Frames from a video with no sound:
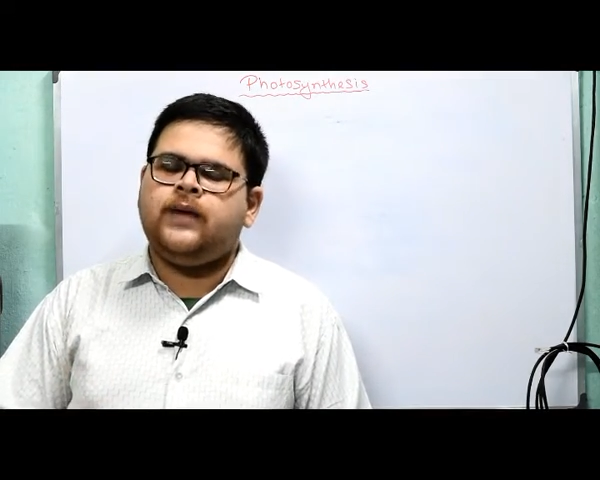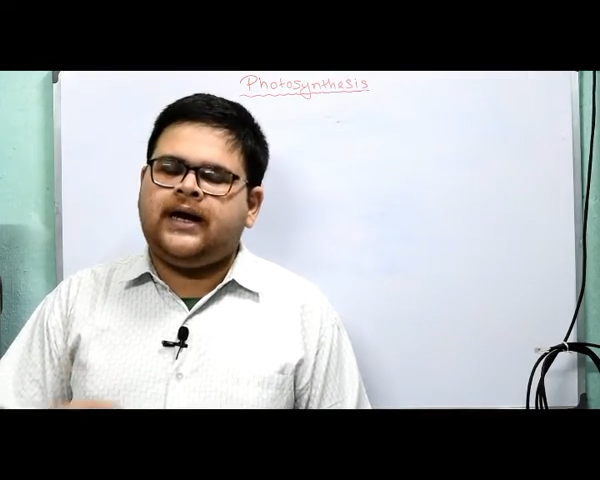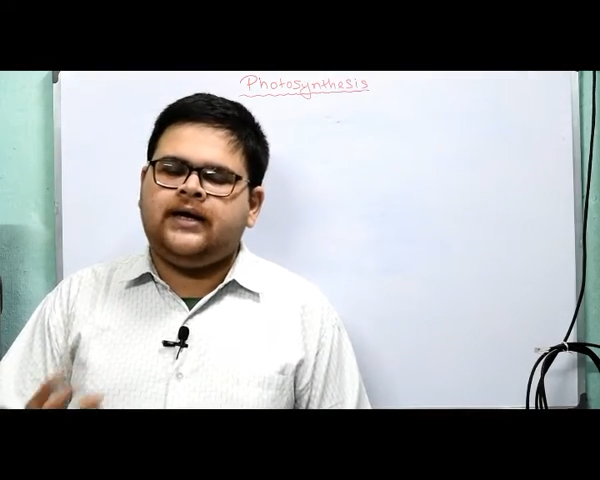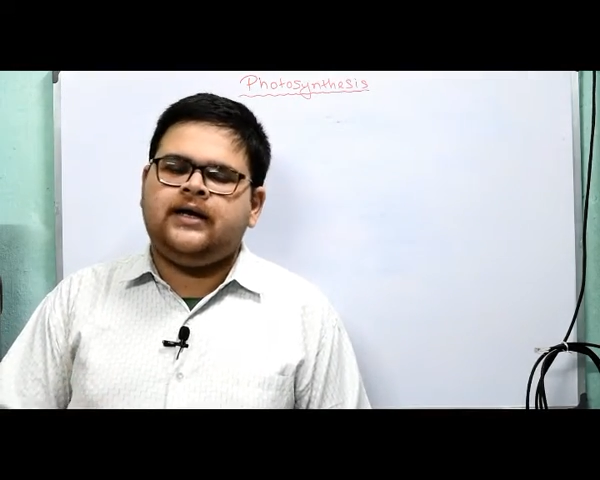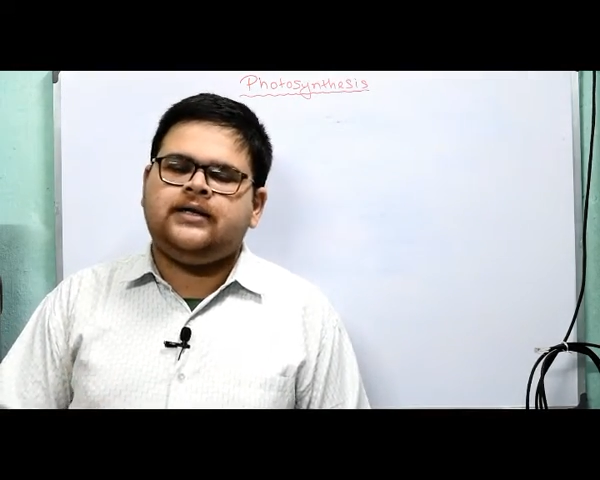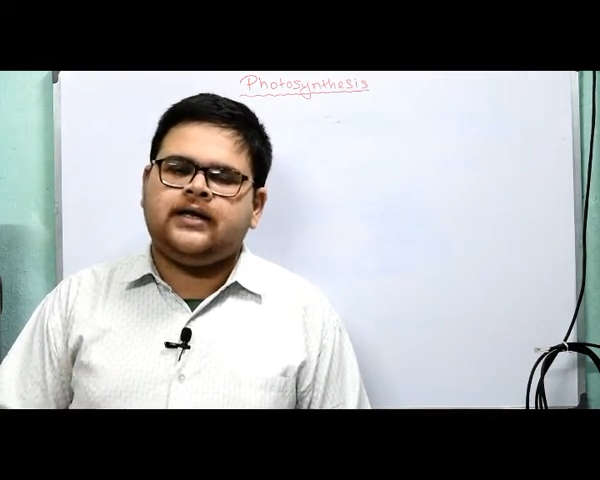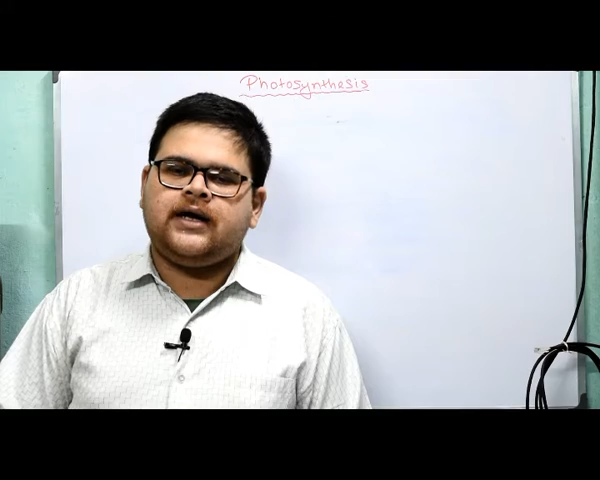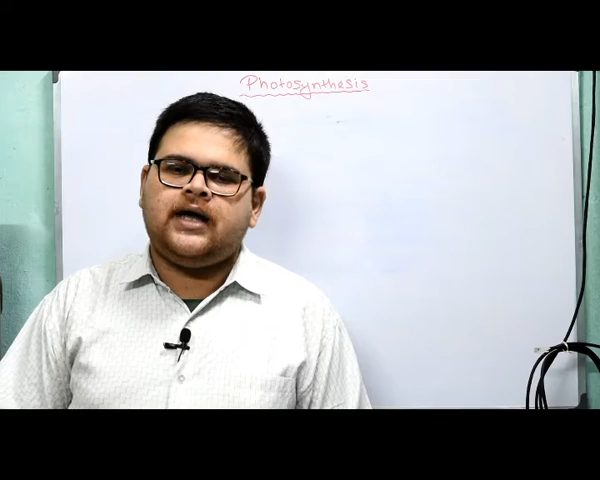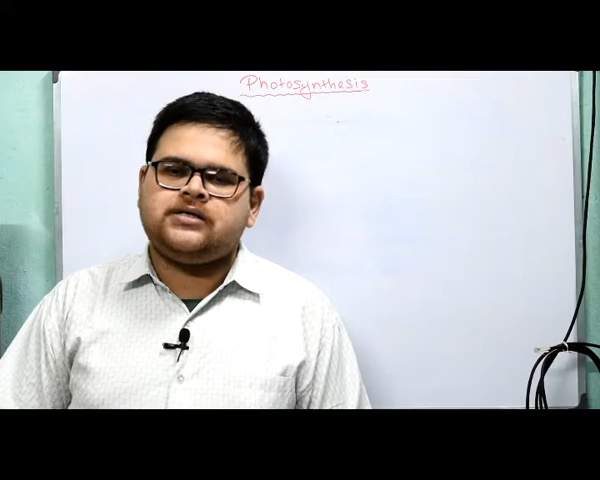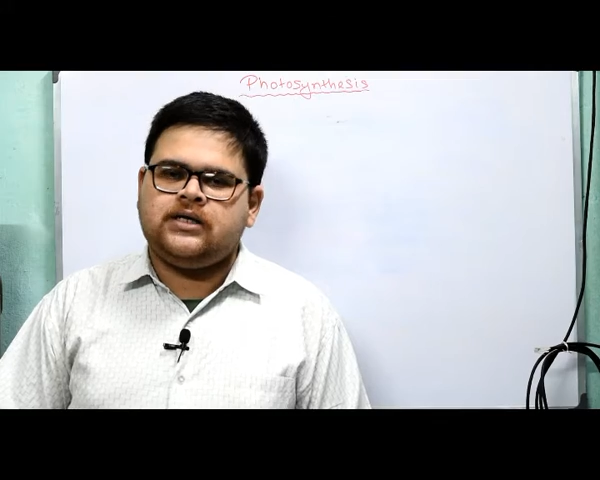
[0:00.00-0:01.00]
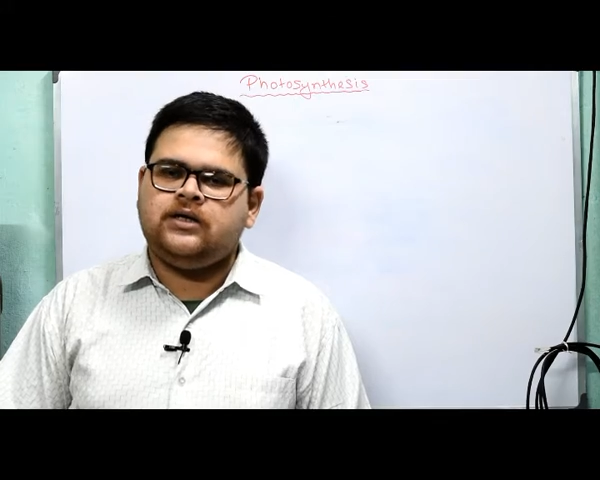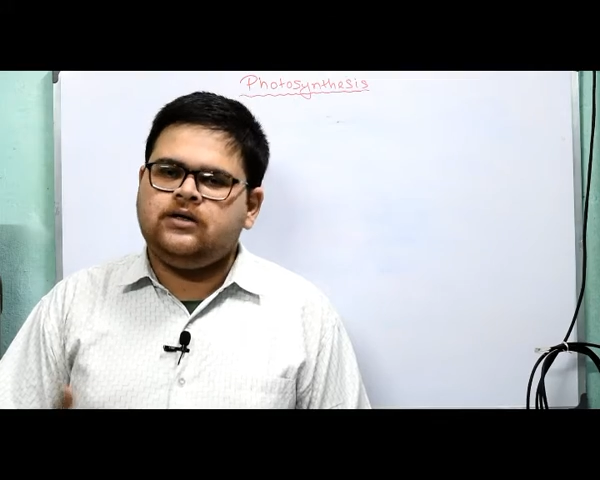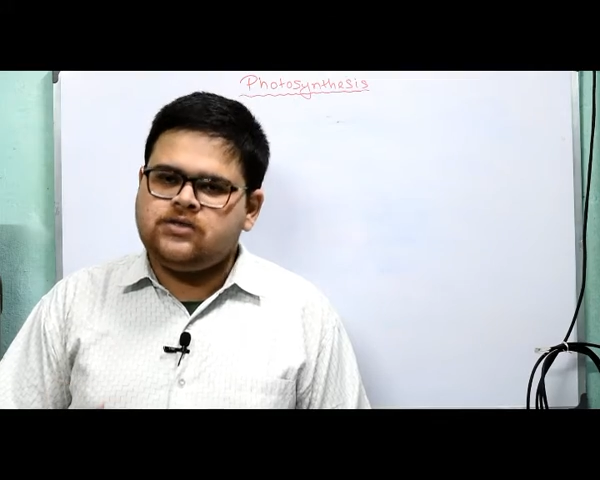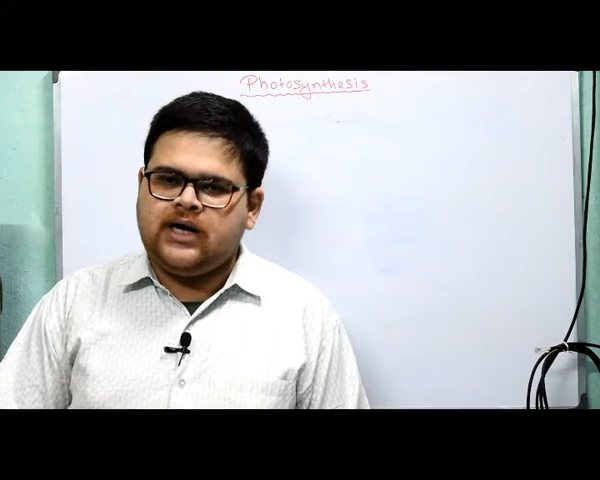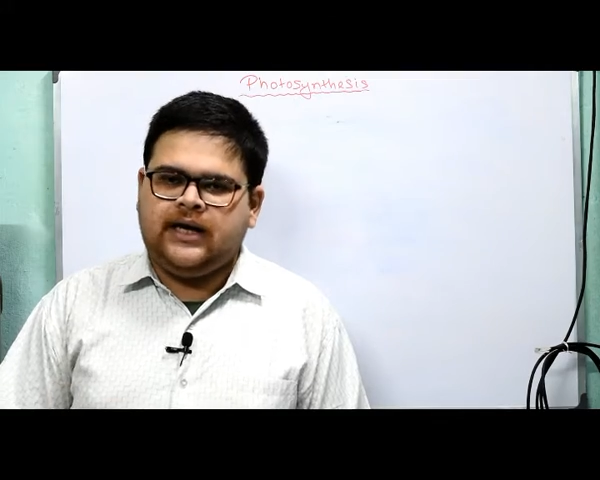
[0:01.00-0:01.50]
be attending the class
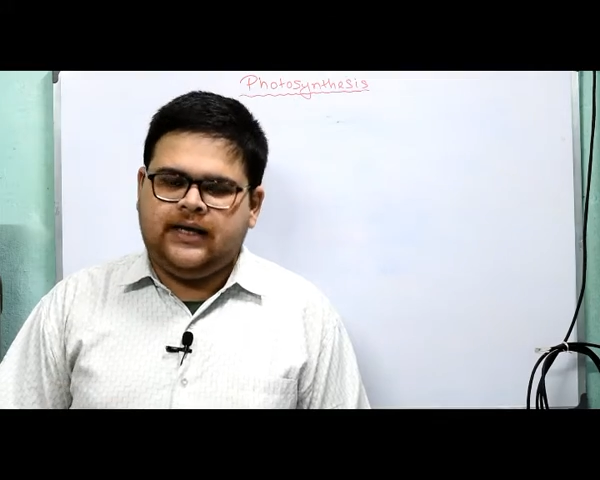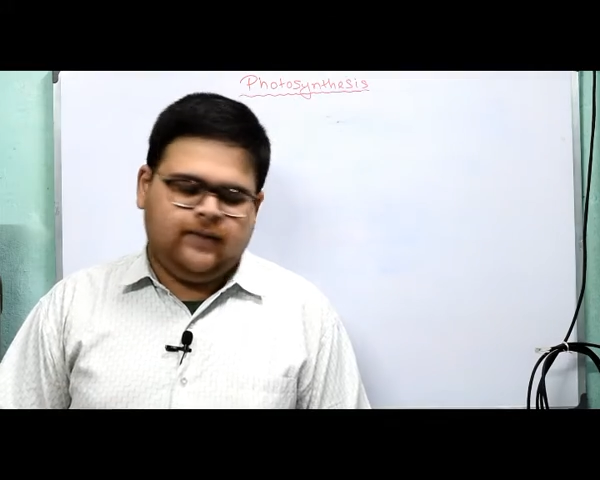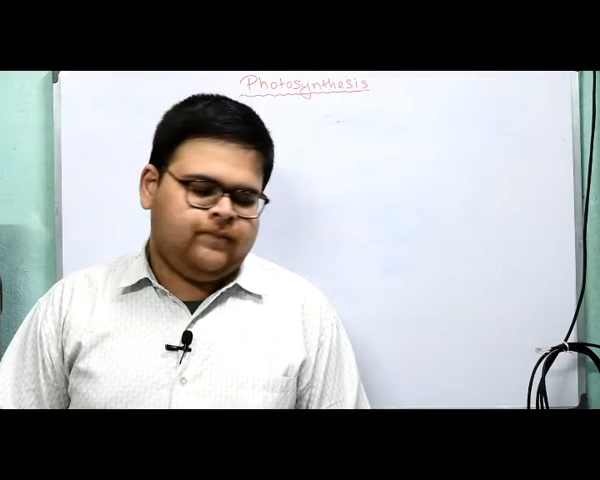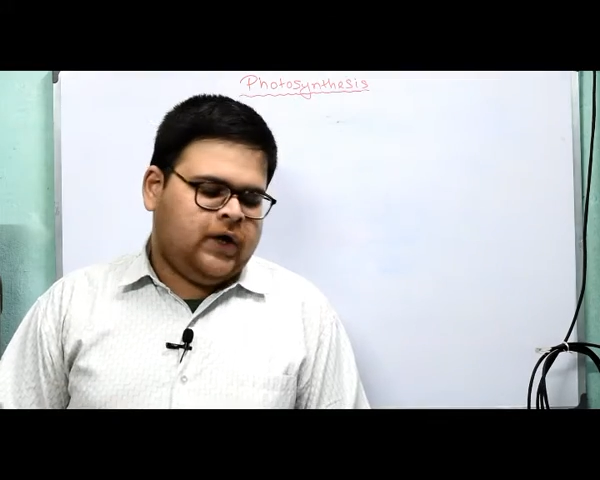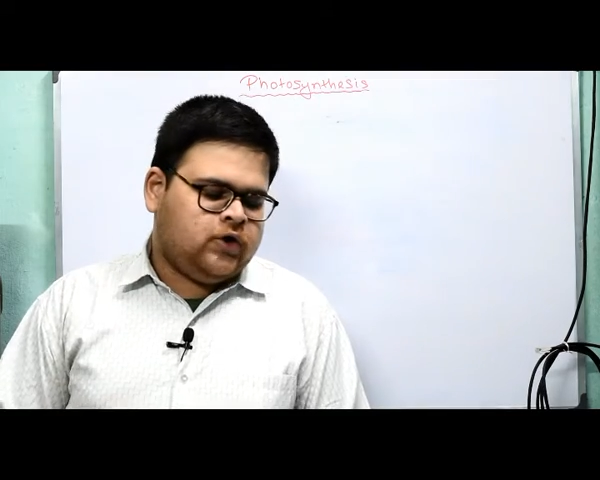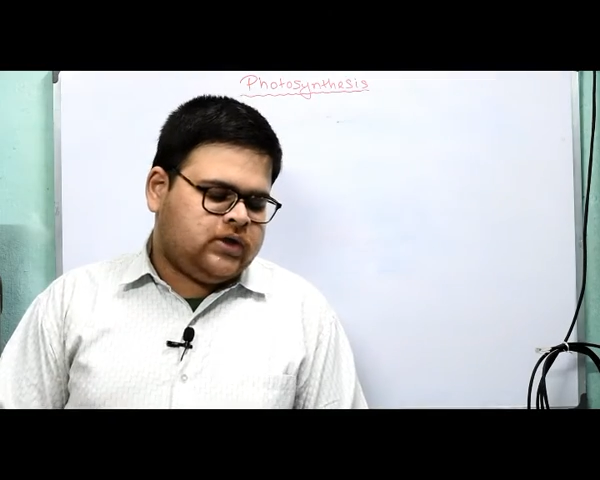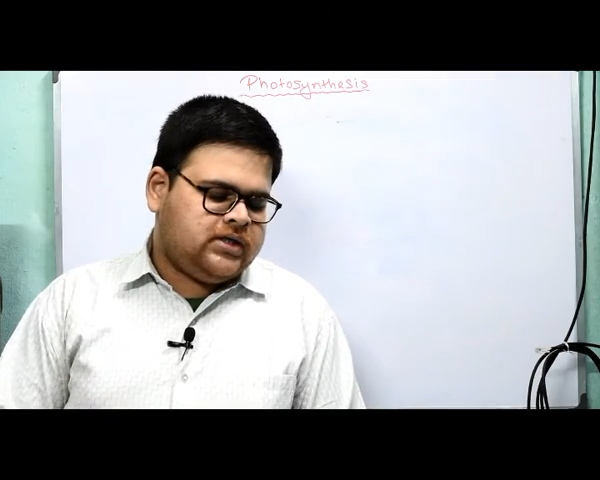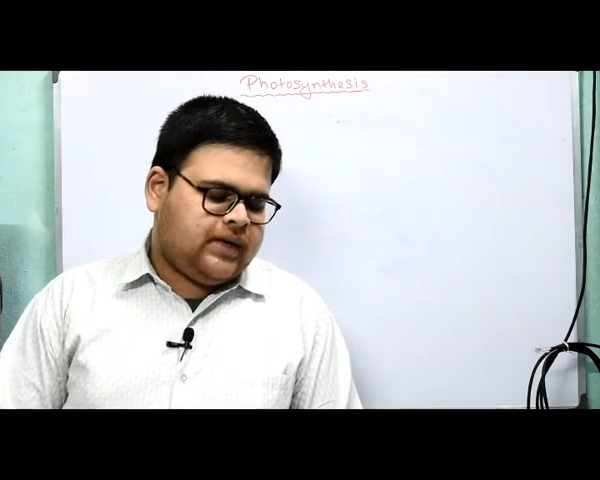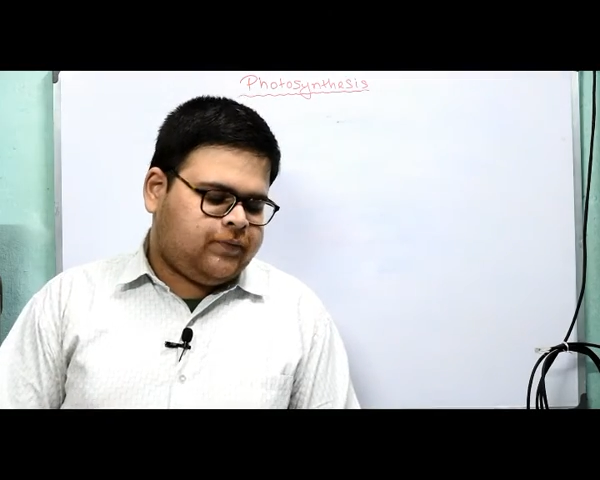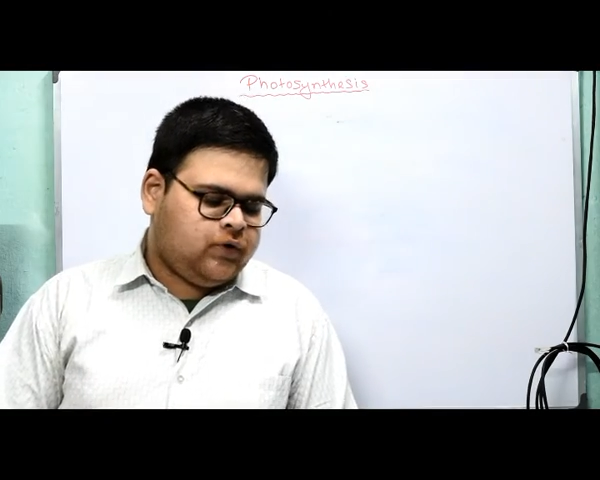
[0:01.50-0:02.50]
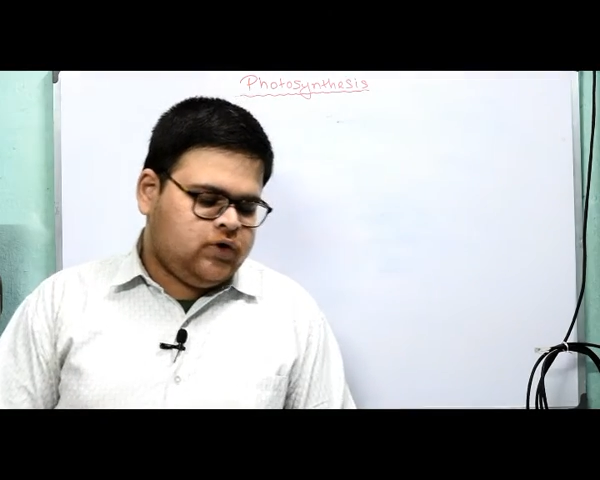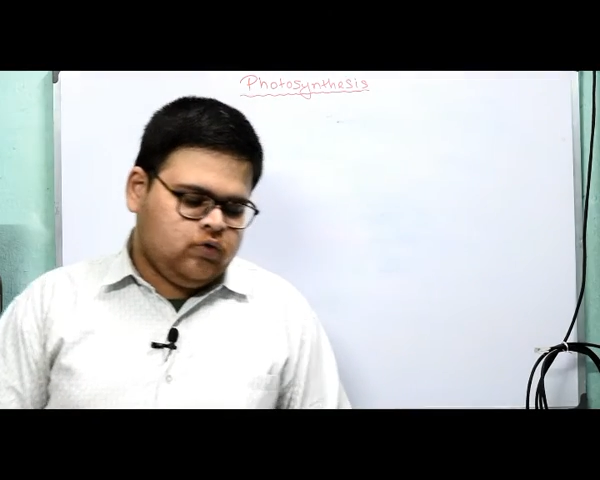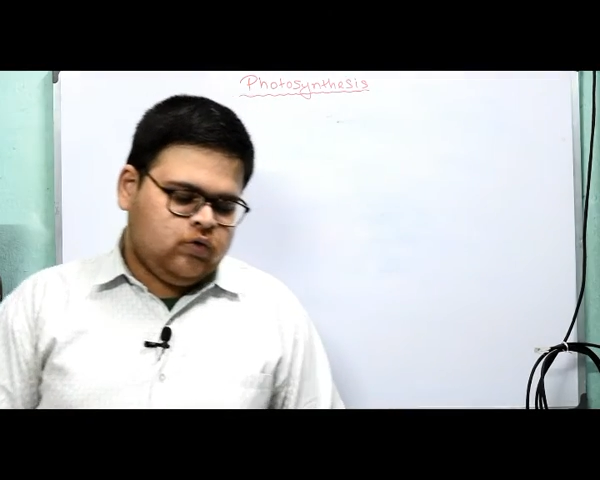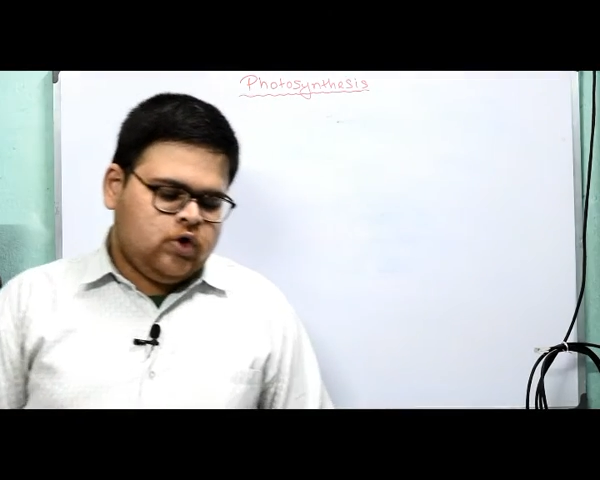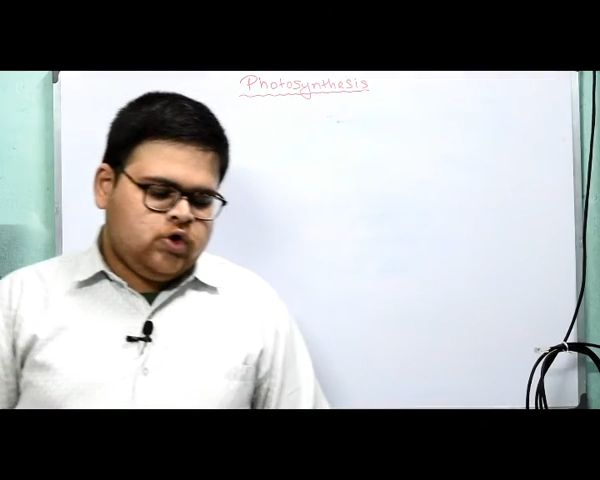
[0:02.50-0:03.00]
and studying. So it is up to you.